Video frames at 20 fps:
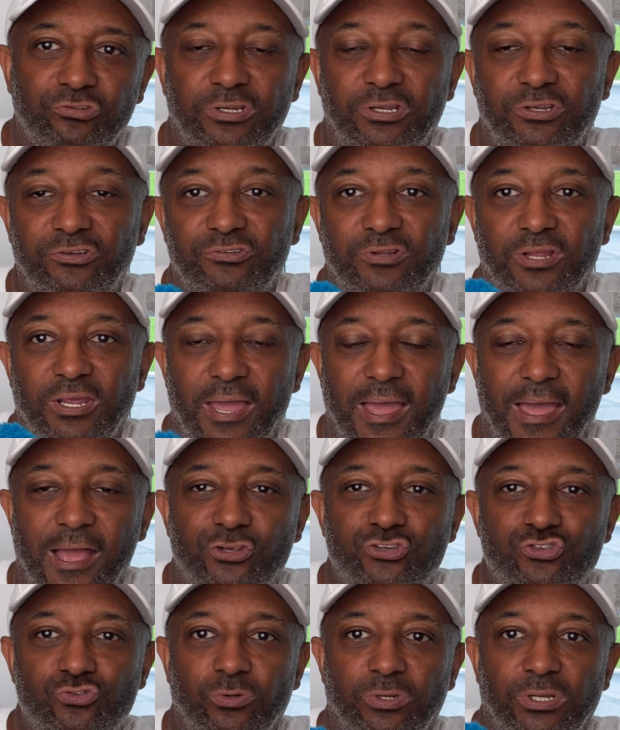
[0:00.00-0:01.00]
is they
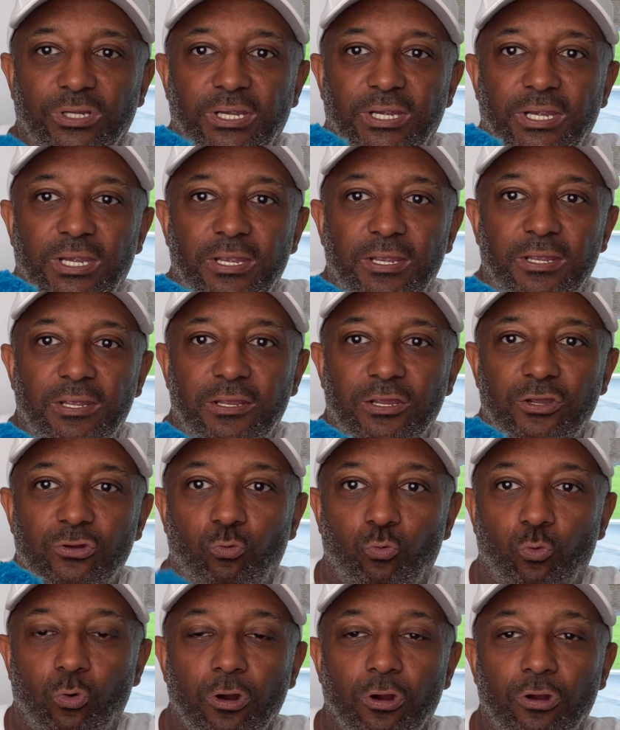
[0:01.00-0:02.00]
actually
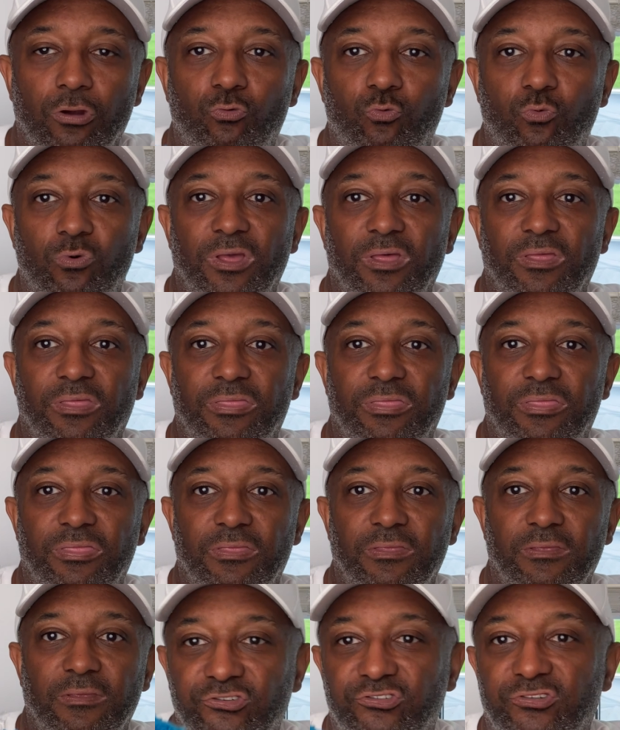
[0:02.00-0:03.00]
work
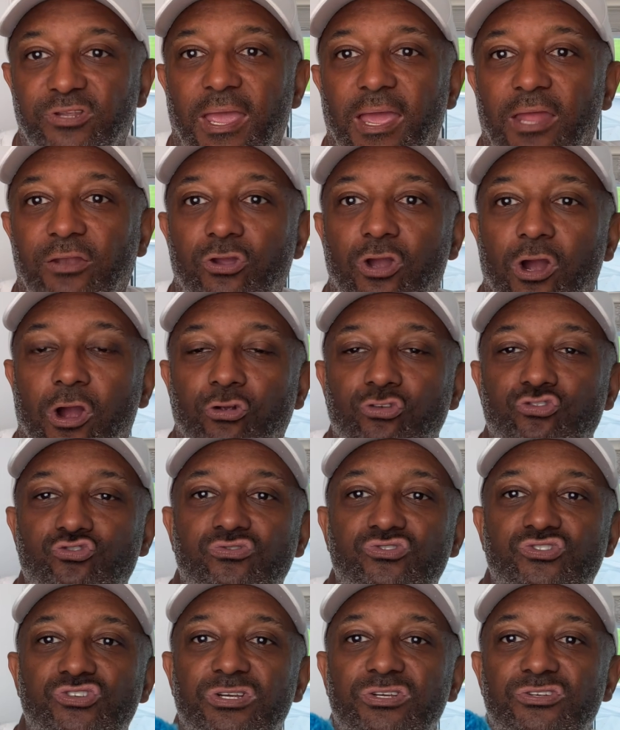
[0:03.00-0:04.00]
with sand
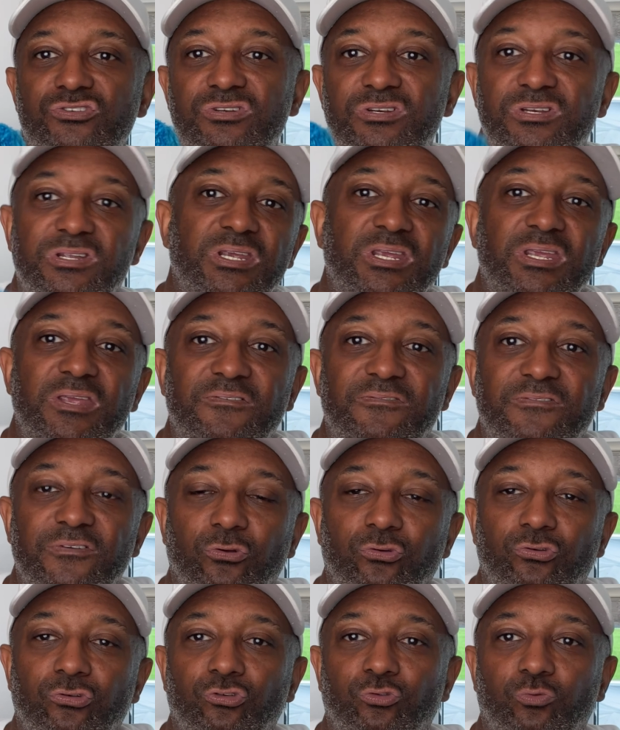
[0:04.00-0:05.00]
cartridges, DE
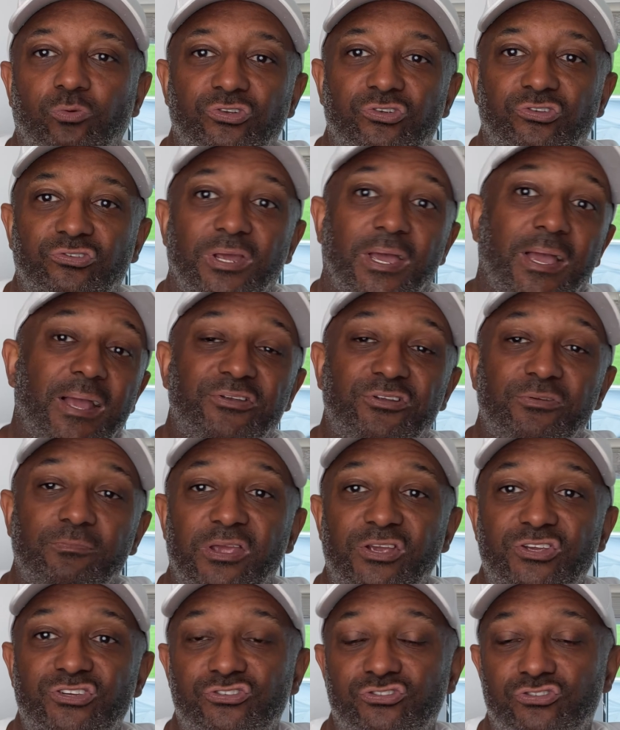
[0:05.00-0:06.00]
filters, which is
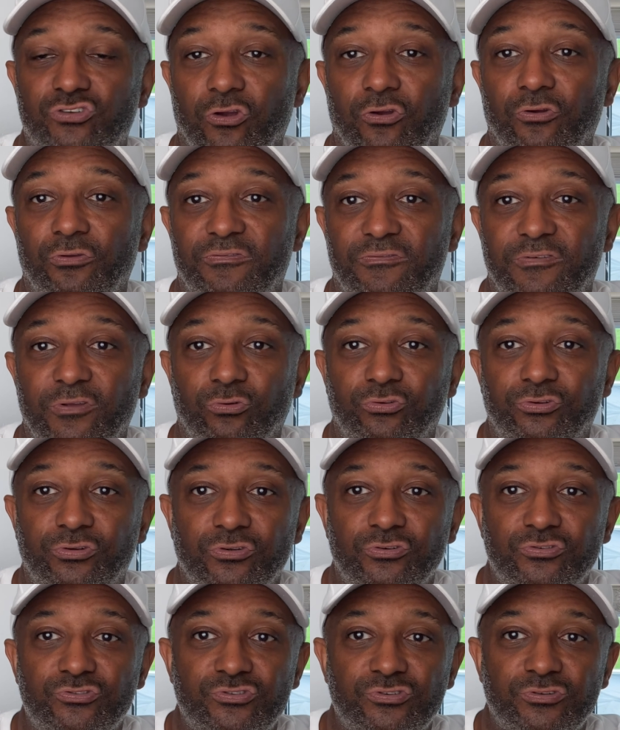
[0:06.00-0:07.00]
diatomaceous earth
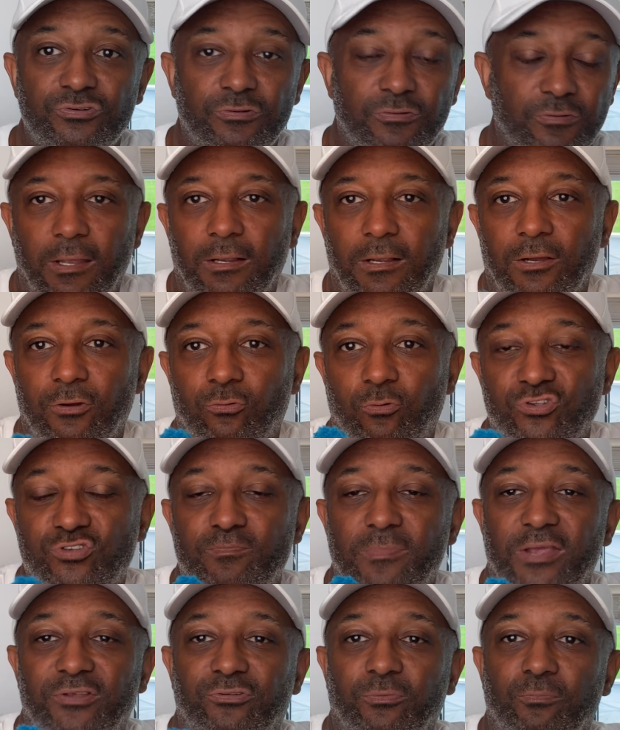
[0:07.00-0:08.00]
filters, which
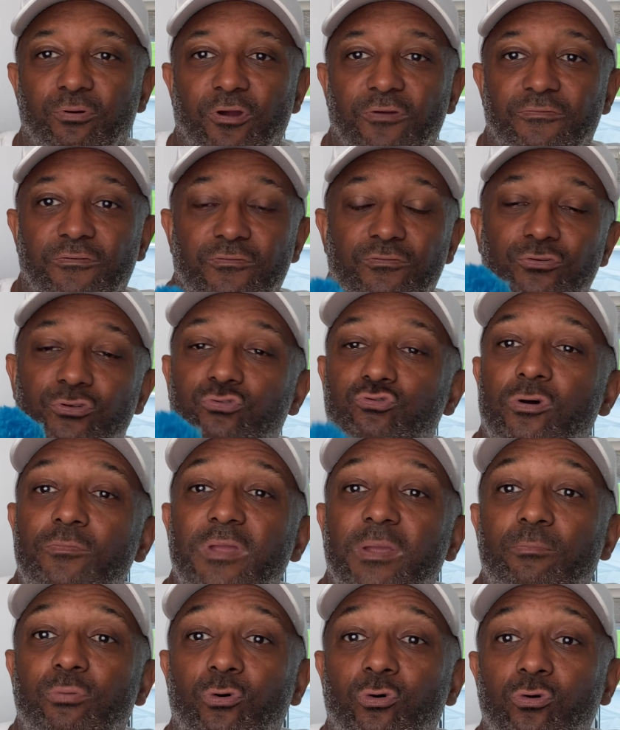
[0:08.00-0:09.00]
makes them perfect for
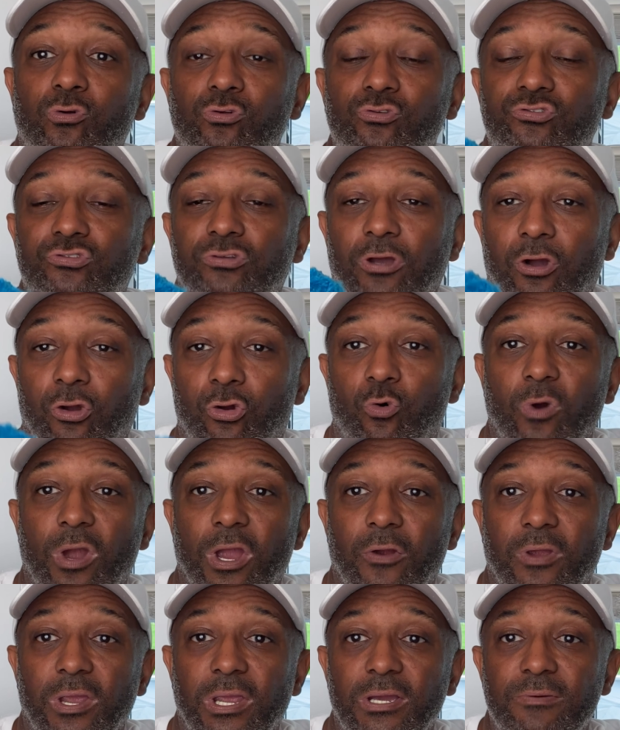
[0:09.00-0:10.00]
swimming pools,
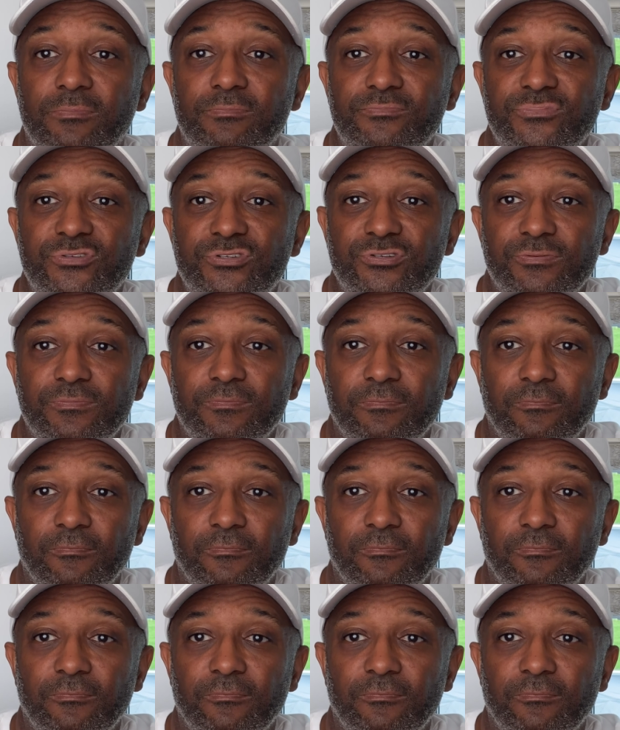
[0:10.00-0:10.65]
aquariums,